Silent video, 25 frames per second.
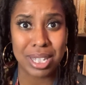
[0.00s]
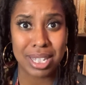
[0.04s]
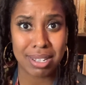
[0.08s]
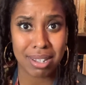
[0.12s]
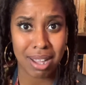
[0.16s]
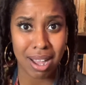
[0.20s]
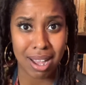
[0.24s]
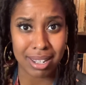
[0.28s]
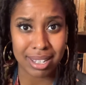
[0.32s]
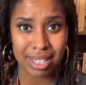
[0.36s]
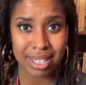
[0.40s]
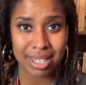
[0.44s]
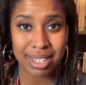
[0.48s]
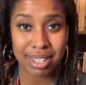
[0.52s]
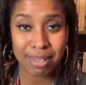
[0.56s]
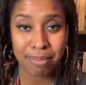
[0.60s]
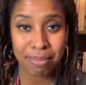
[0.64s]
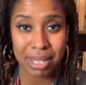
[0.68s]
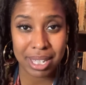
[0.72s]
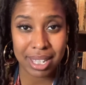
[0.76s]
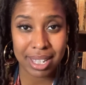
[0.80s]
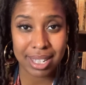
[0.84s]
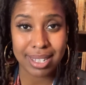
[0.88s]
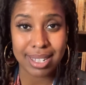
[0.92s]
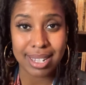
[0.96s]
talking to
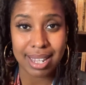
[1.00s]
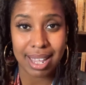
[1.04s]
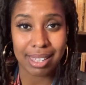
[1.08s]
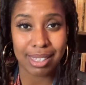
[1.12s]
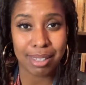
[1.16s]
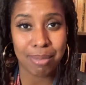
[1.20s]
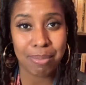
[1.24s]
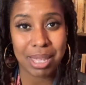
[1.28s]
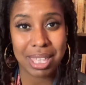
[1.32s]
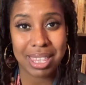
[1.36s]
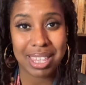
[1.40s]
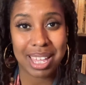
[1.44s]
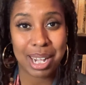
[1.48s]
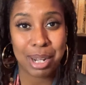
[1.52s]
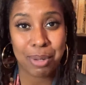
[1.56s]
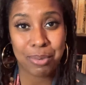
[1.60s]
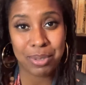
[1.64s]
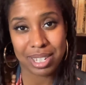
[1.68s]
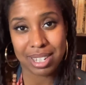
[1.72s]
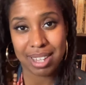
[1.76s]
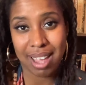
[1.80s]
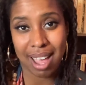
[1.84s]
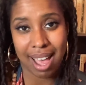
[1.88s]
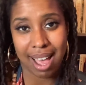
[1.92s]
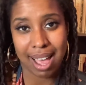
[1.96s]
me and telling me that it was
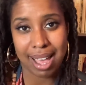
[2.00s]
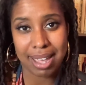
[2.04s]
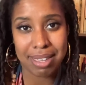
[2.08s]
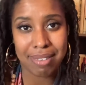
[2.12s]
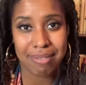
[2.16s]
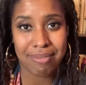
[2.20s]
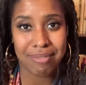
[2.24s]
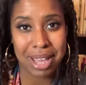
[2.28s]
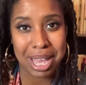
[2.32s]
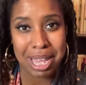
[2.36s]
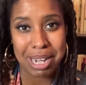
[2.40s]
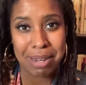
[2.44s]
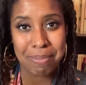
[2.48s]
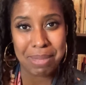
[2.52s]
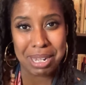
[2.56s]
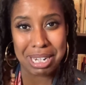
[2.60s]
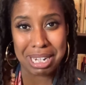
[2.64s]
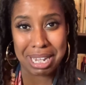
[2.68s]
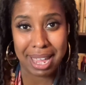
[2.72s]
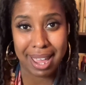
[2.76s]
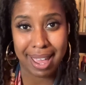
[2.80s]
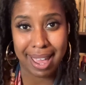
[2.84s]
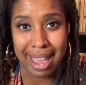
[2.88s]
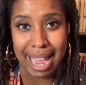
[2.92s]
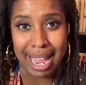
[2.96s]
high in vitamin
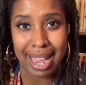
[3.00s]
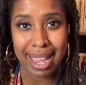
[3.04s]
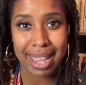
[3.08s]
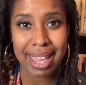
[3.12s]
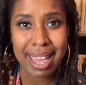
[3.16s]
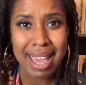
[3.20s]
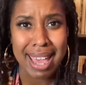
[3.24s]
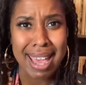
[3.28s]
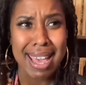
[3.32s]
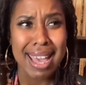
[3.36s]
K.